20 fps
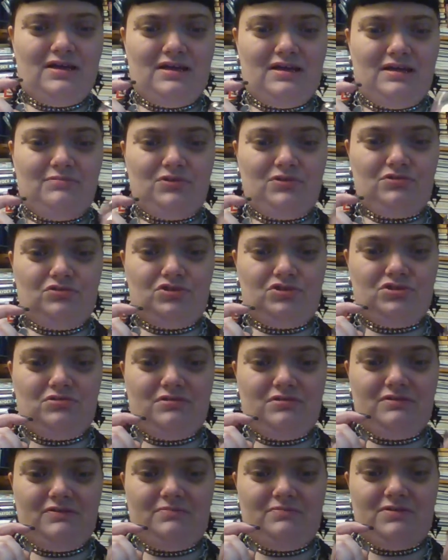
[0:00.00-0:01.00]
I'm not going to
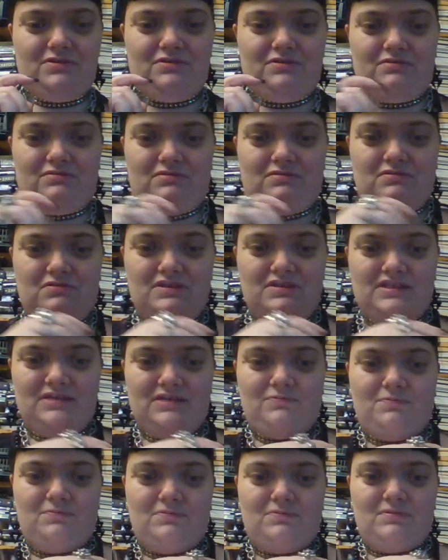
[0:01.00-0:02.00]
show it, but you can see
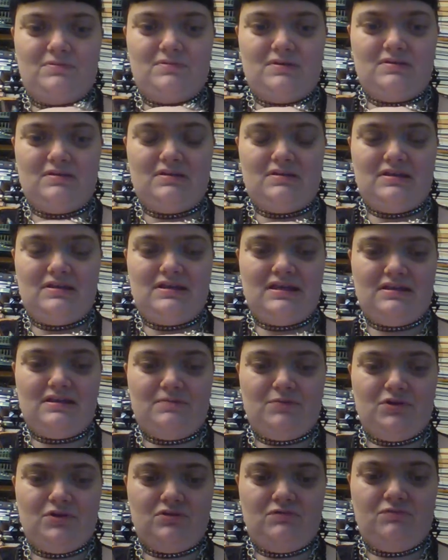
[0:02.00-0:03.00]
here the
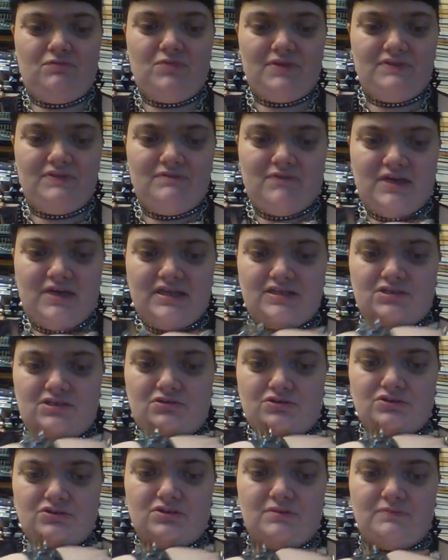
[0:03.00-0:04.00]
point of why it's
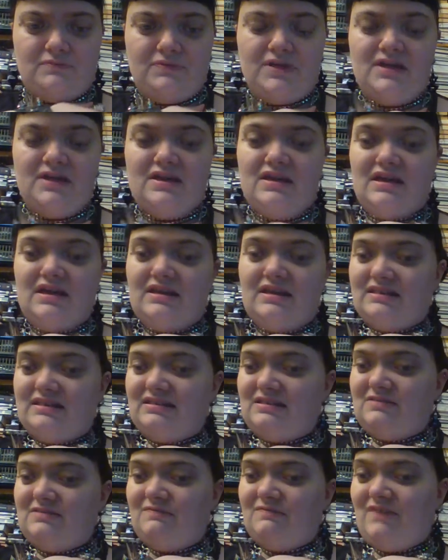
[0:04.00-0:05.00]
awesome. It has
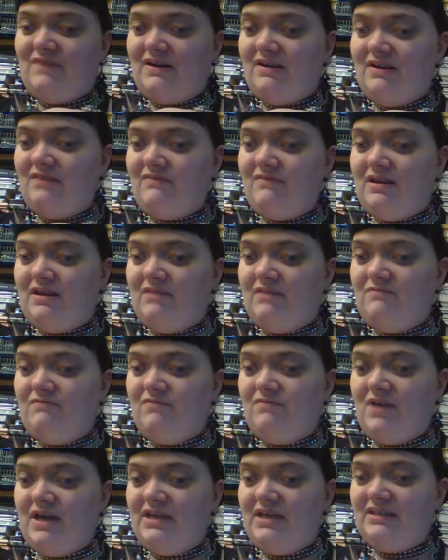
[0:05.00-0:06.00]
this very, very
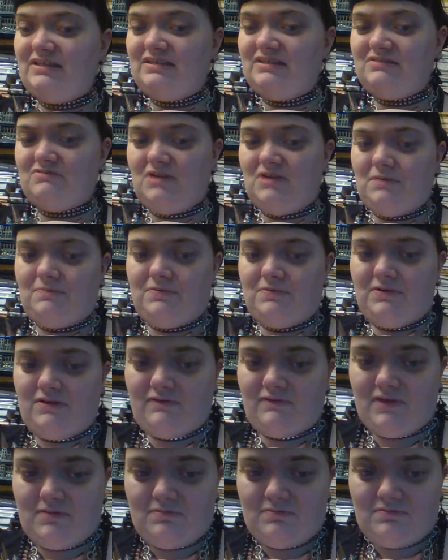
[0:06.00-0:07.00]
wide strap.
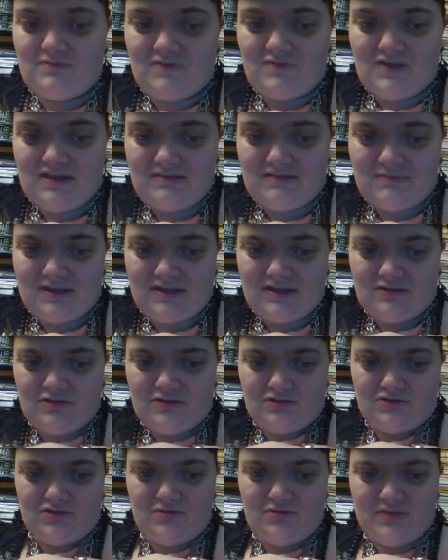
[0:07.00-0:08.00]
And a bit
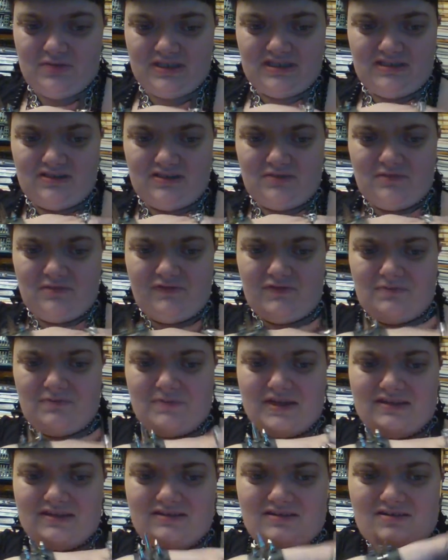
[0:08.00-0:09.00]
closer, you might see some of the
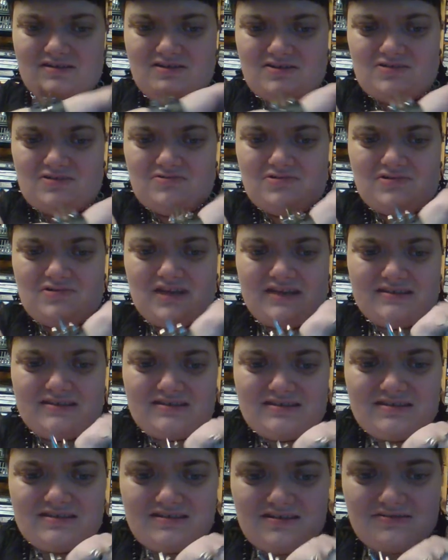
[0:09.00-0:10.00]
pattern. No, you
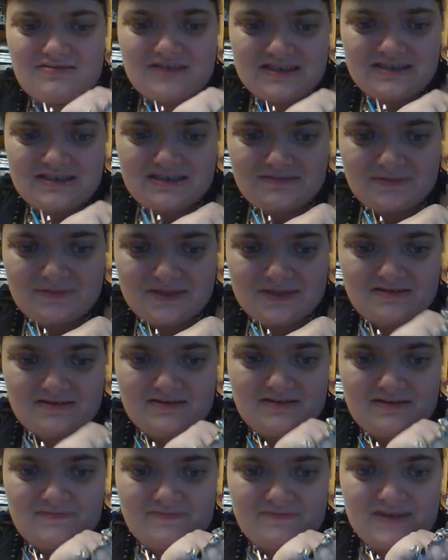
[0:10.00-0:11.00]
can't. You can't see the pattern,
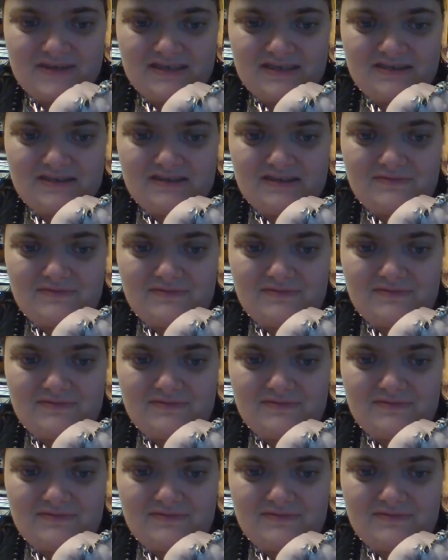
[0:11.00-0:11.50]
I think.